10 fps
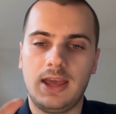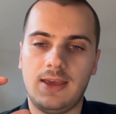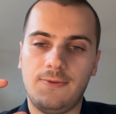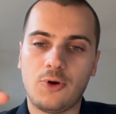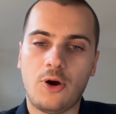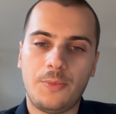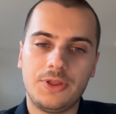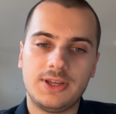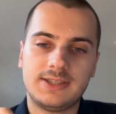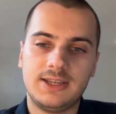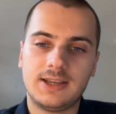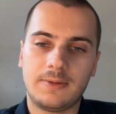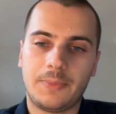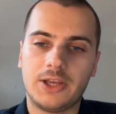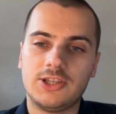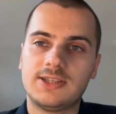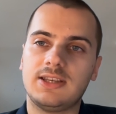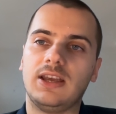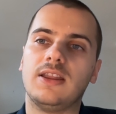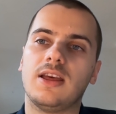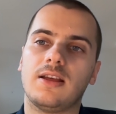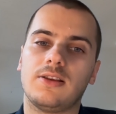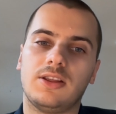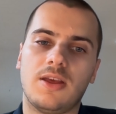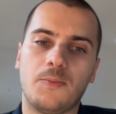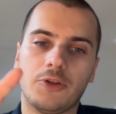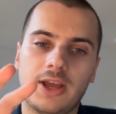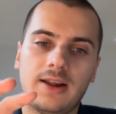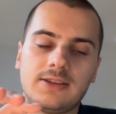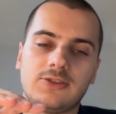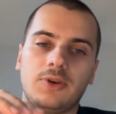If you open these detail pages in a modal, so